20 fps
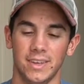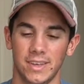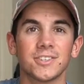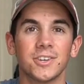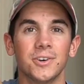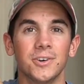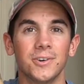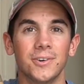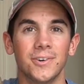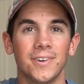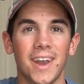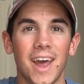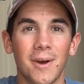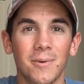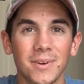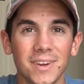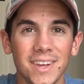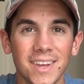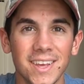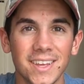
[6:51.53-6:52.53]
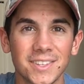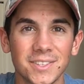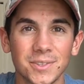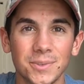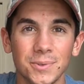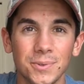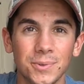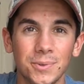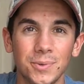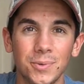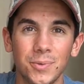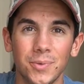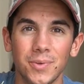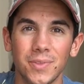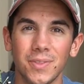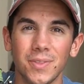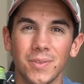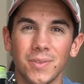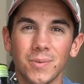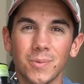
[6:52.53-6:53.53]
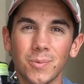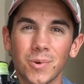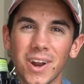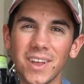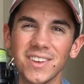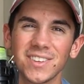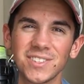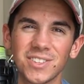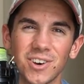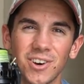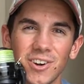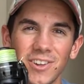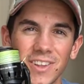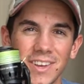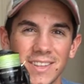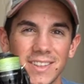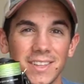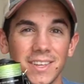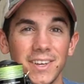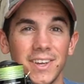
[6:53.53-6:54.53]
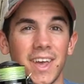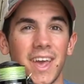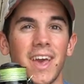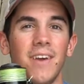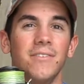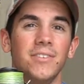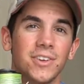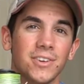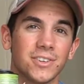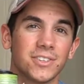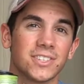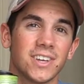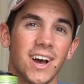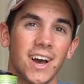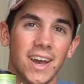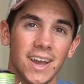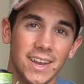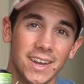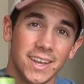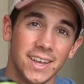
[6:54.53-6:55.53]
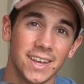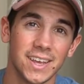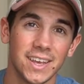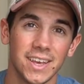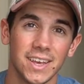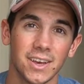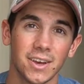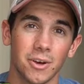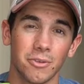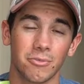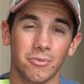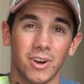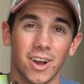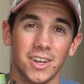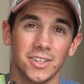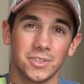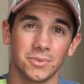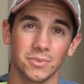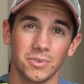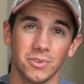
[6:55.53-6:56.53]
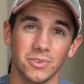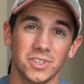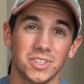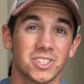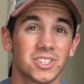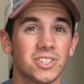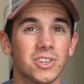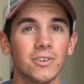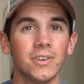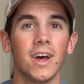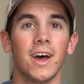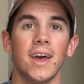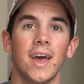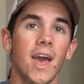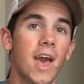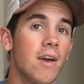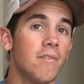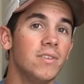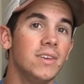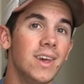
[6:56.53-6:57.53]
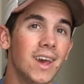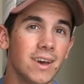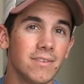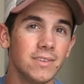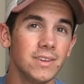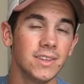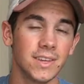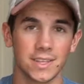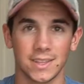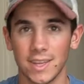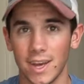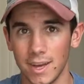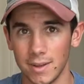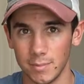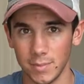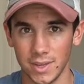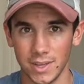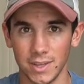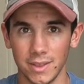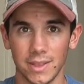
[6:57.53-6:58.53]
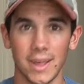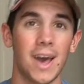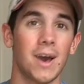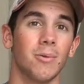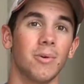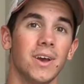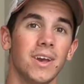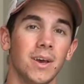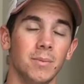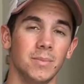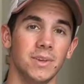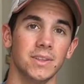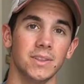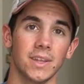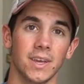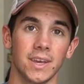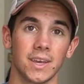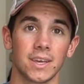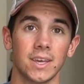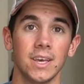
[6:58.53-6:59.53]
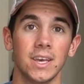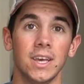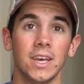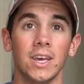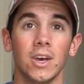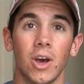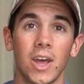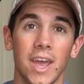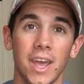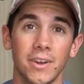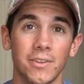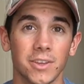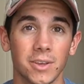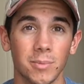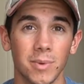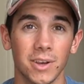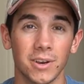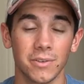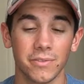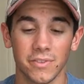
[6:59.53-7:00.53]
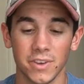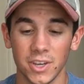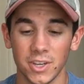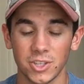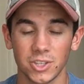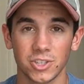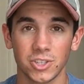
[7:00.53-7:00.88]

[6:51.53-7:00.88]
So now we're getting into what I like to call like the heavier side of rods and reels. It's still not heavy, like not meaning that way. I mean like handling bigger fish.